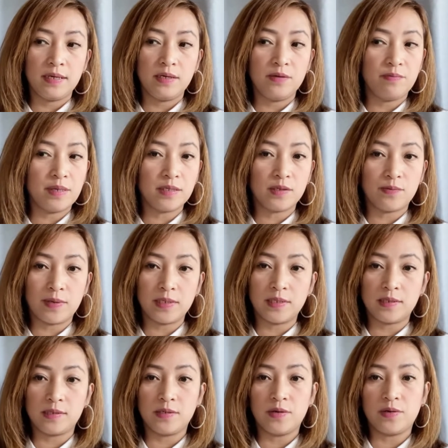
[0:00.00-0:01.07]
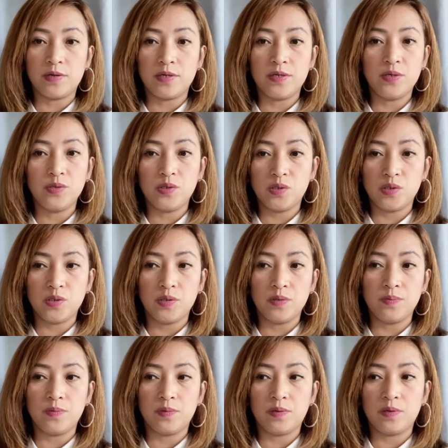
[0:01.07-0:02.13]
you must watch your
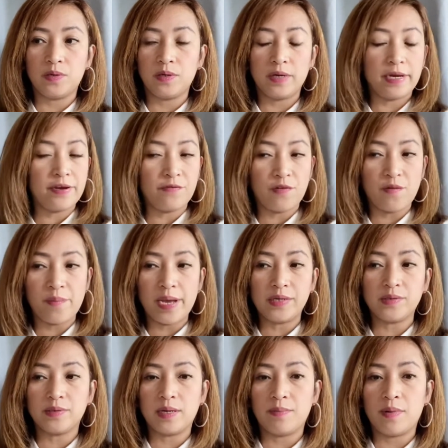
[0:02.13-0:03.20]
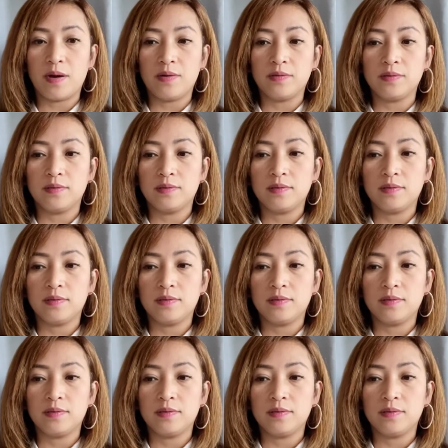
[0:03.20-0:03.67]
YouTube or information about,